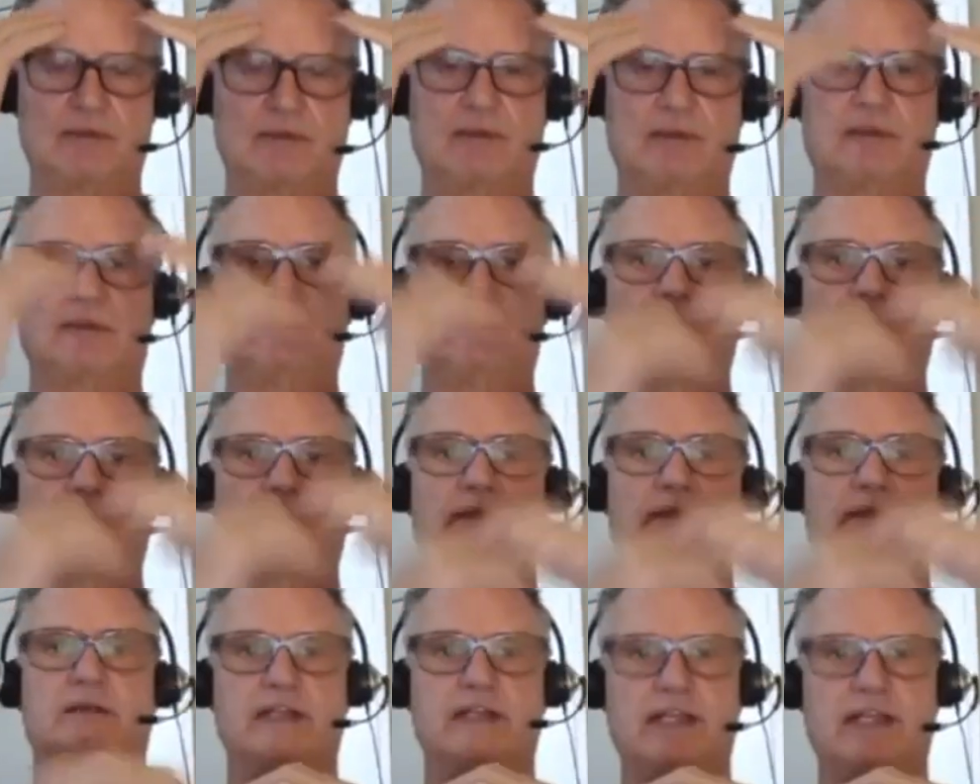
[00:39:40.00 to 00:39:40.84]
your
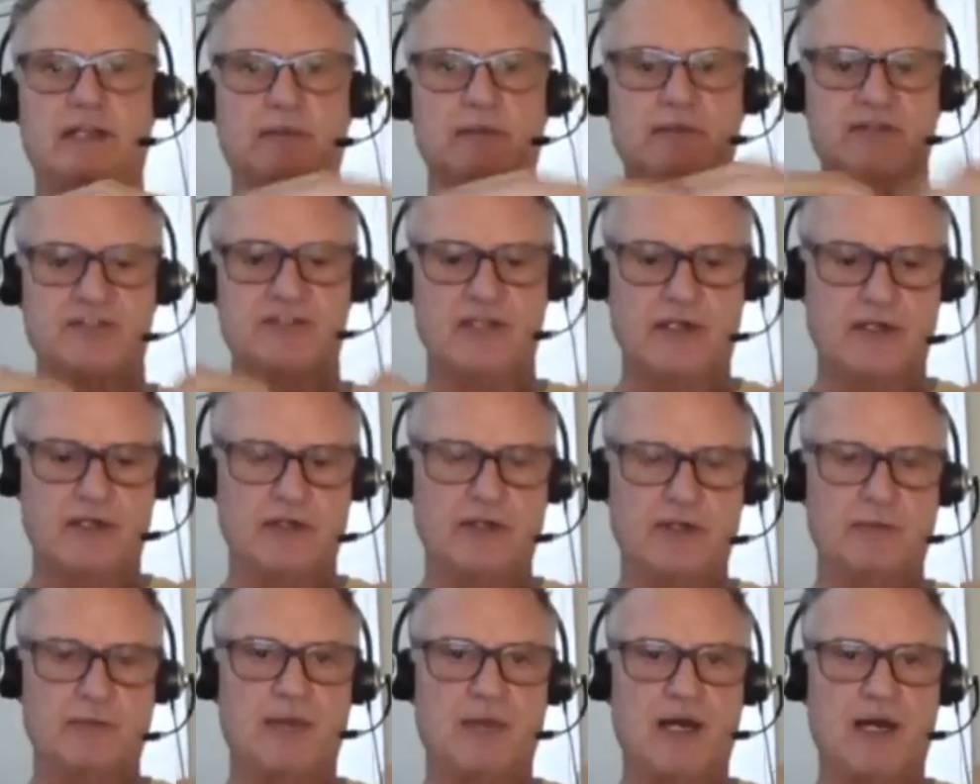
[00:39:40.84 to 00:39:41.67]
body.
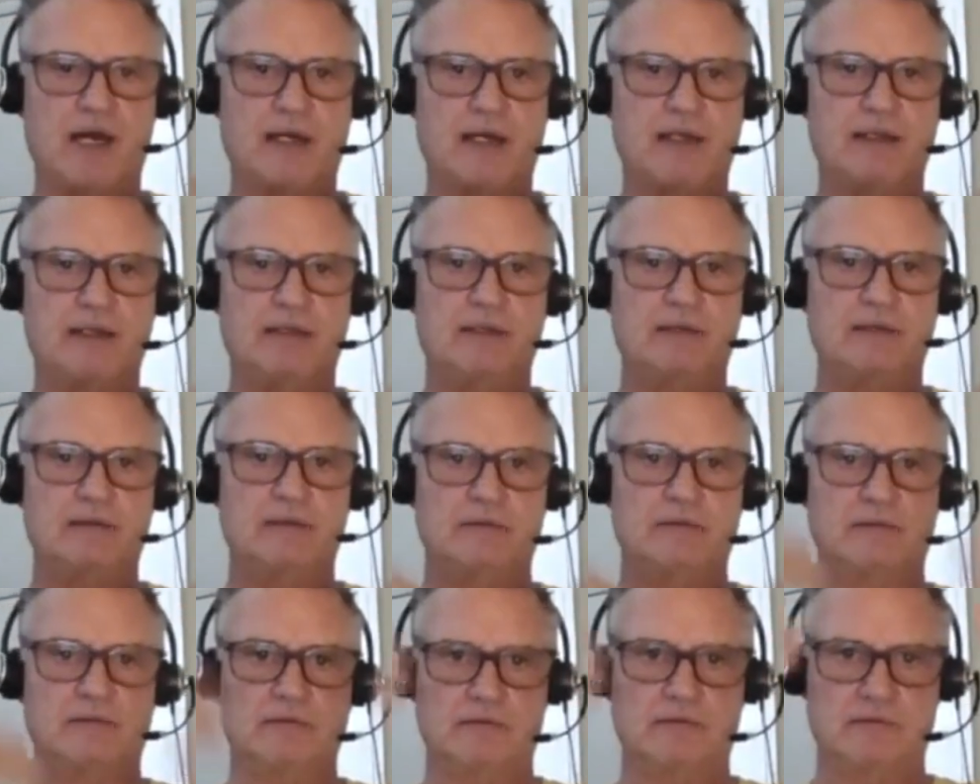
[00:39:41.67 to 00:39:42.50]
They want
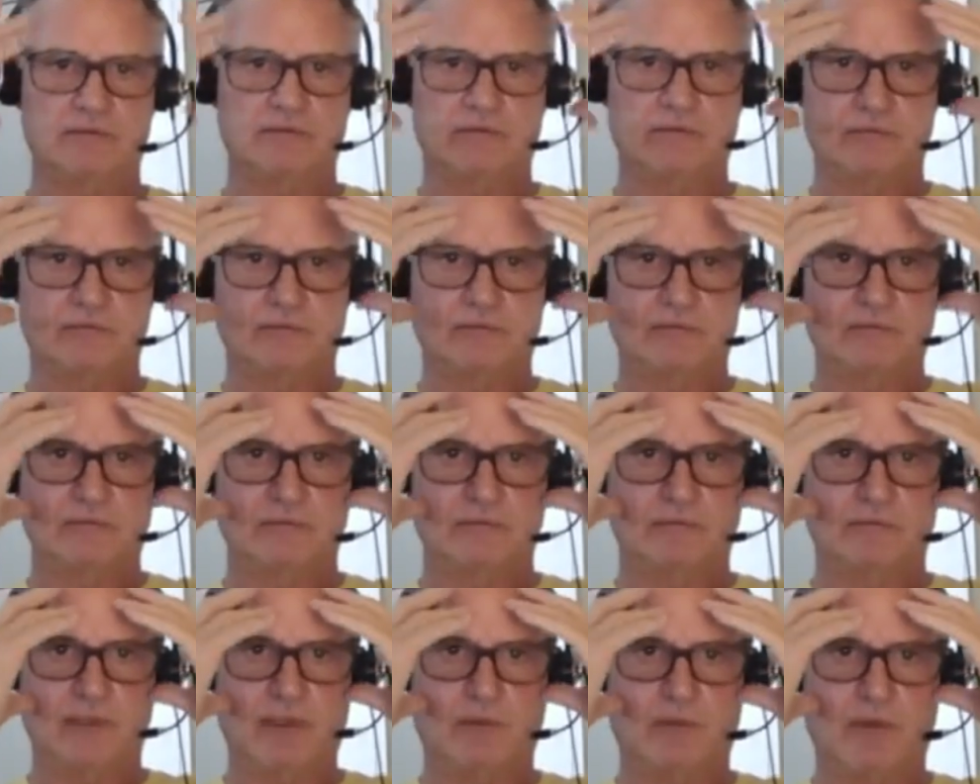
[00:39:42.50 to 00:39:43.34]
your mind.
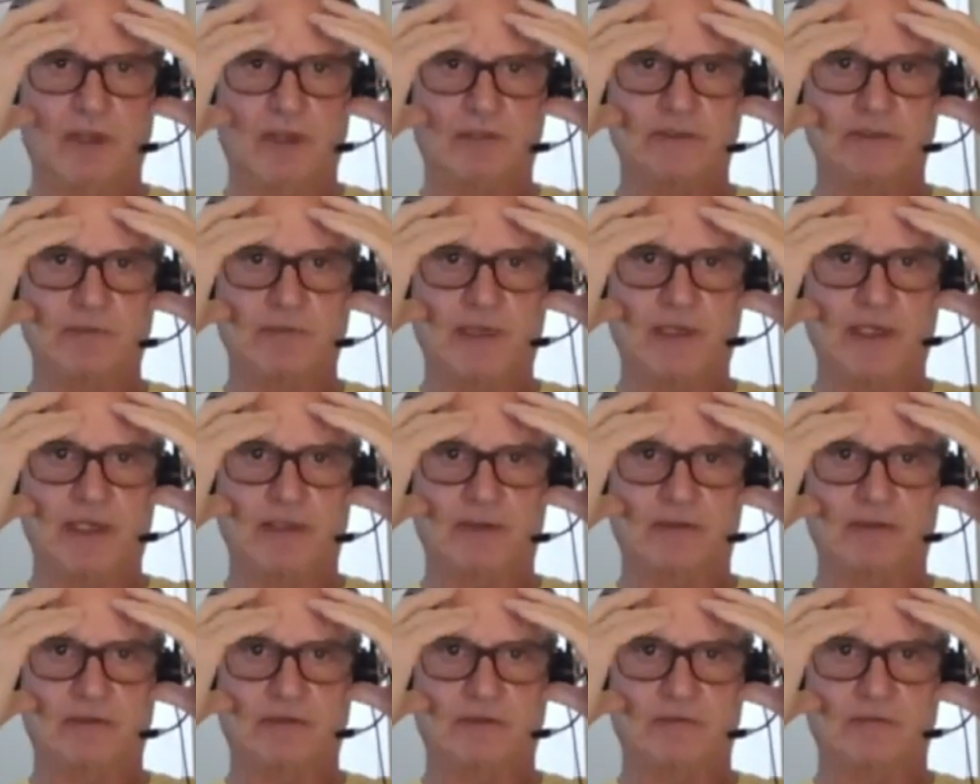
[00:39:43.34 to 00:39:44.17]

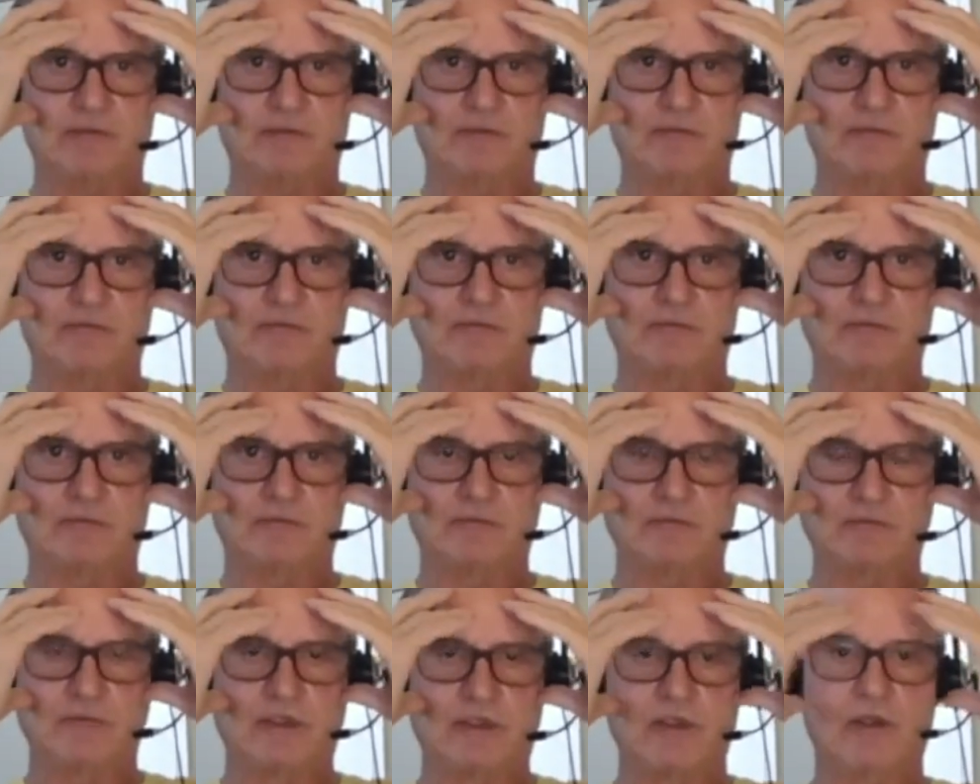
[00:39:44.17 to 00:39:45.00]
Whoever gets
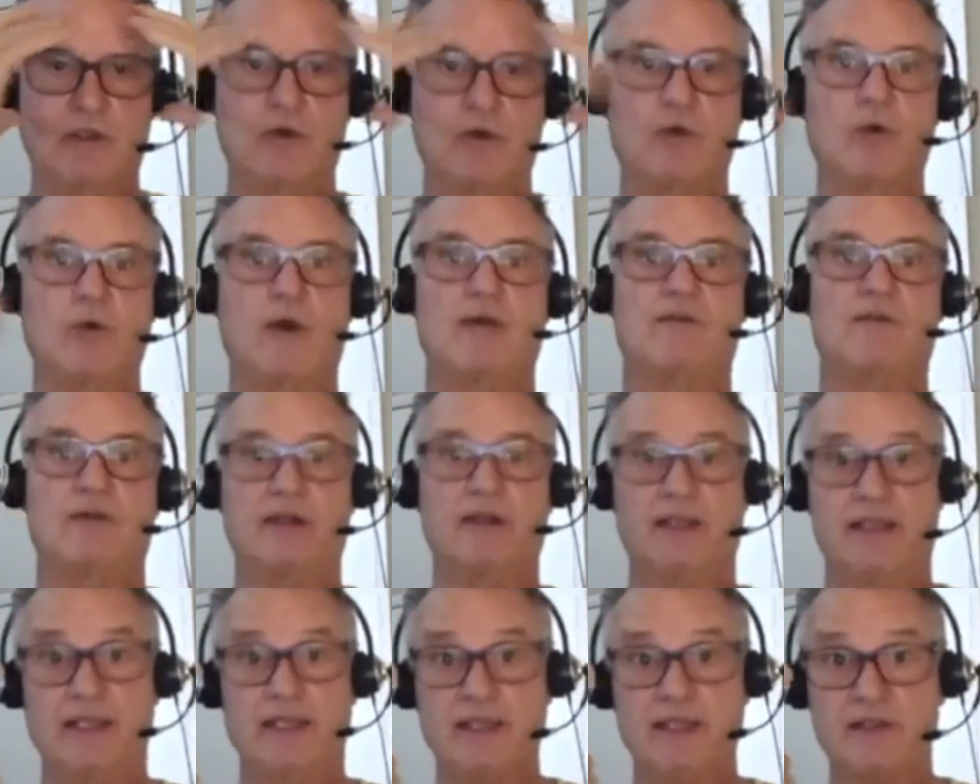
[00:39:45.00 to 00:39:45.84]
your
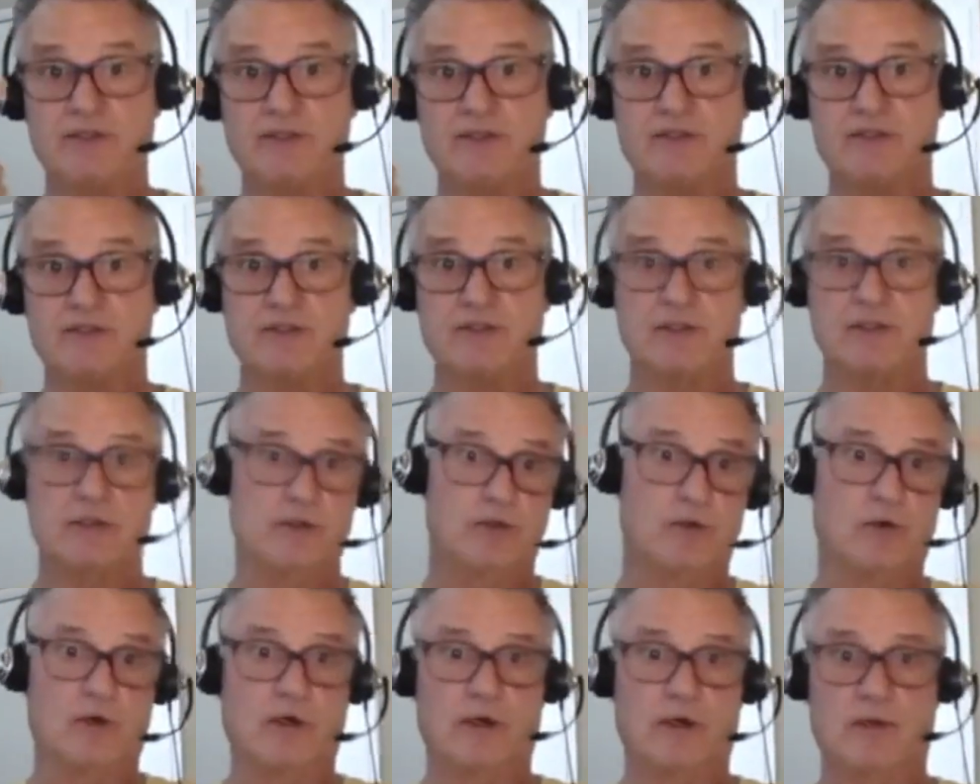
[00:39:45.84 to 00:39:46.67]
mind
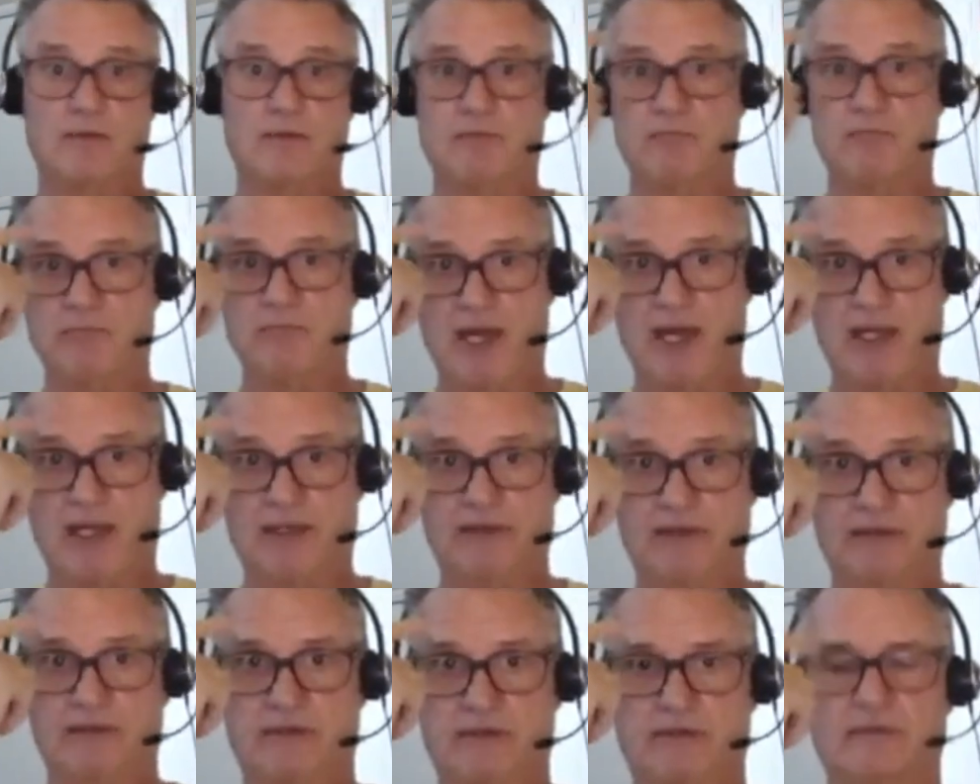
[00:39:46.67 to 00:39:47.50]

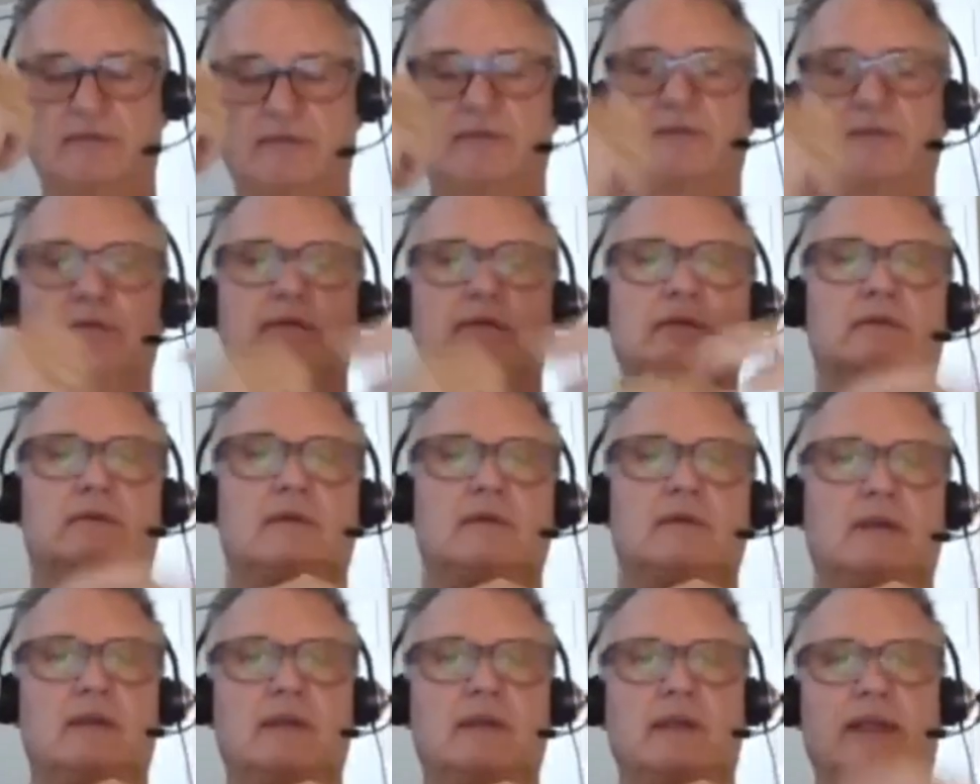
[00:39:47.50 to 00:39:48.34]
gets the
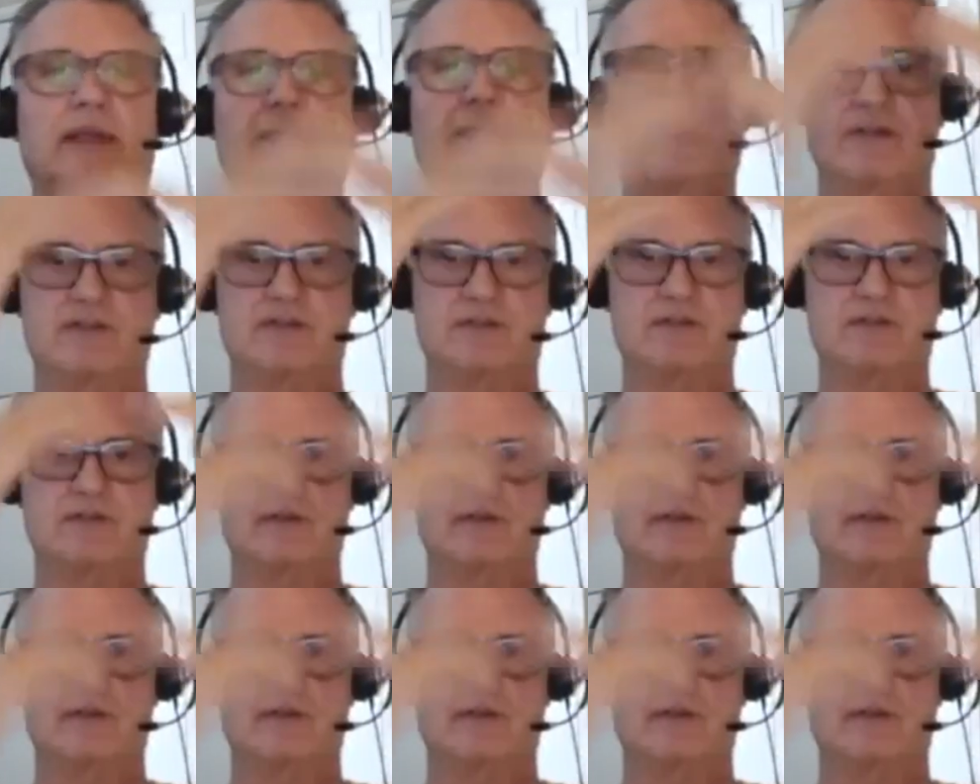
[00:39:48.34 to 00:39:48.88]
rest of you.